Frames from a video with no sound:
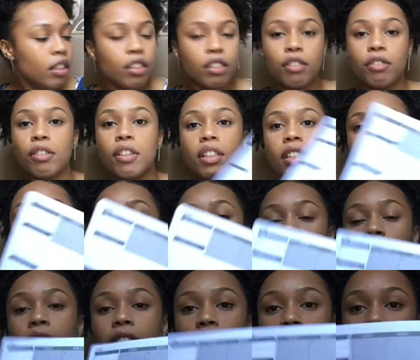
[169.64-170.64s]
you can
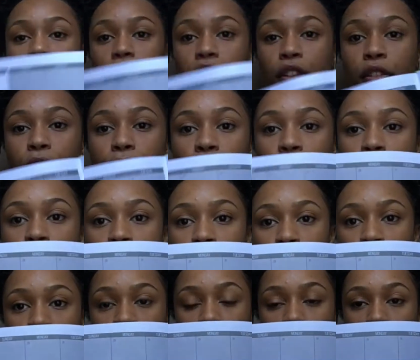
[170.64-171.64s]
set like your
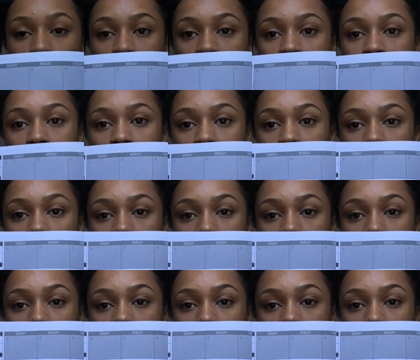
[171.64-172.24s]
focus for the month,